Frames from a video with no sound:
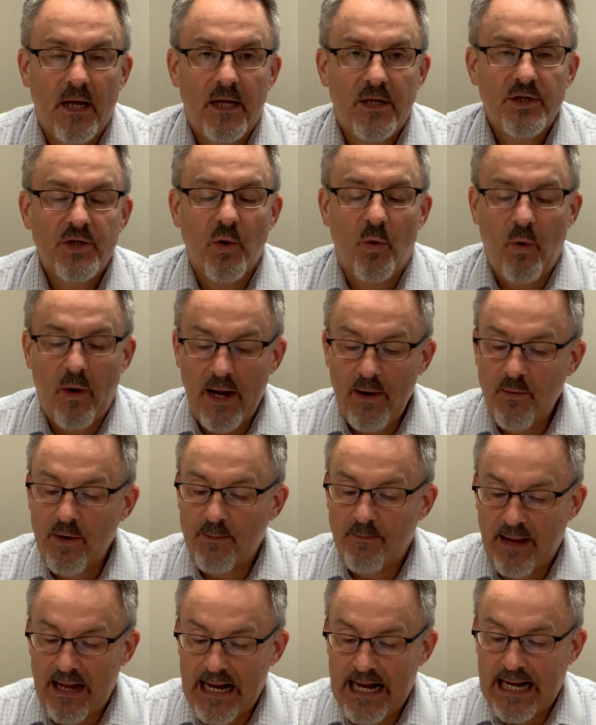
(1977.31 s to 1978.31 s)
So why
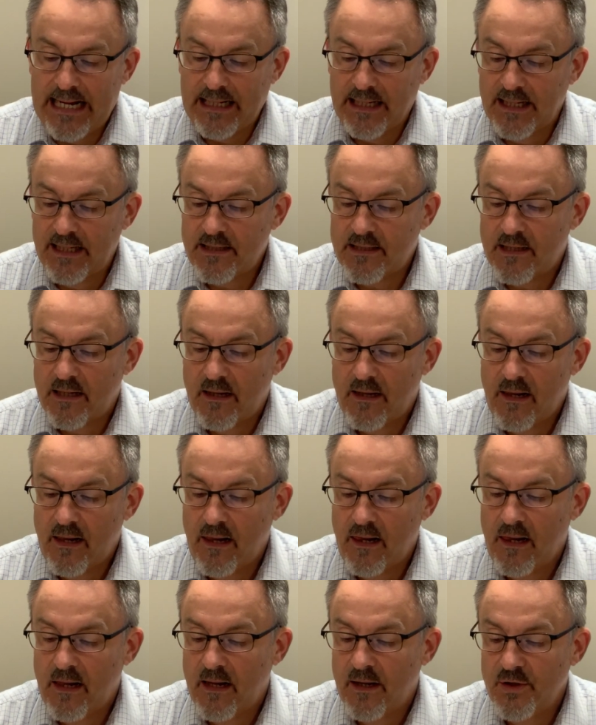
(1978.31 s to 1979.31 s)
would Pilate
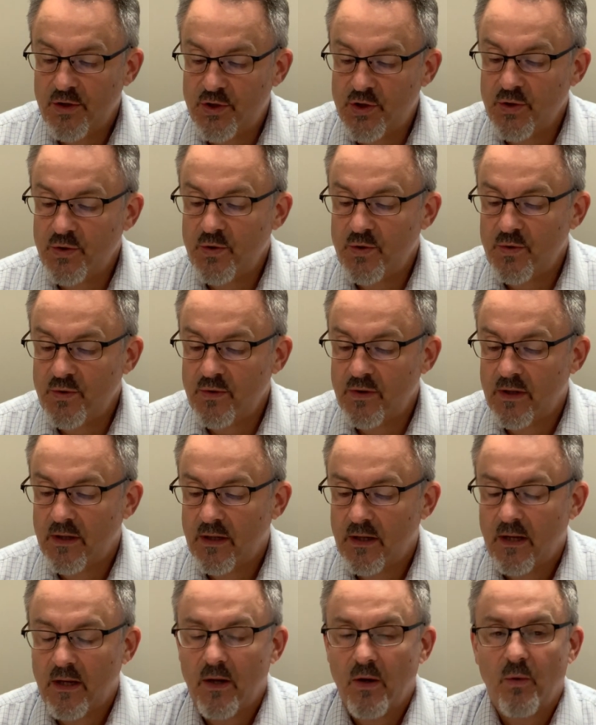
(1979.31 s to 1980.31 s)
do
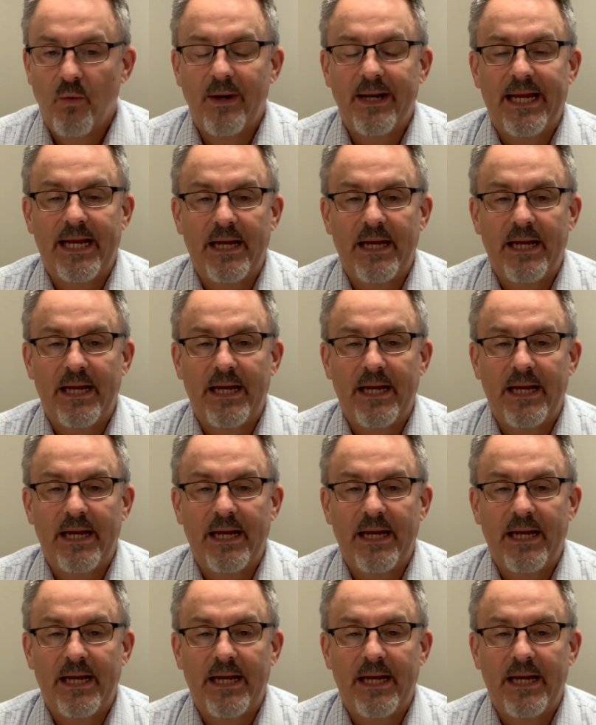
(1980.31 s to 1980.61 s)
what